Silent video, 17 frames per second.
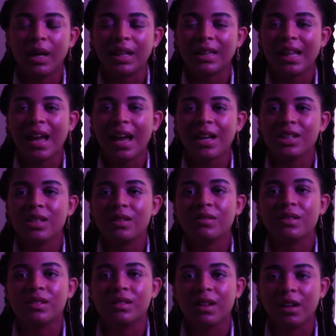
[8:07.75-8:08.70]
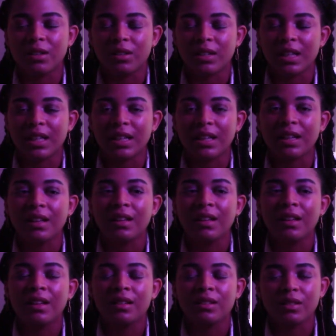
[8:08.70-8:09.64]
the action of slaughtering
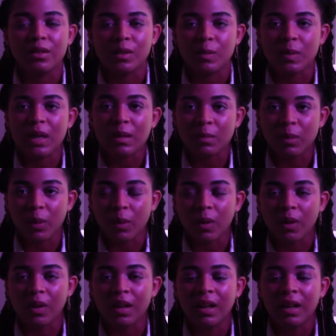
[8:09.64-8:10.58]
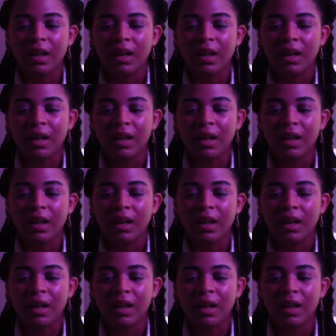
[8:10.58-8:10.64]
those people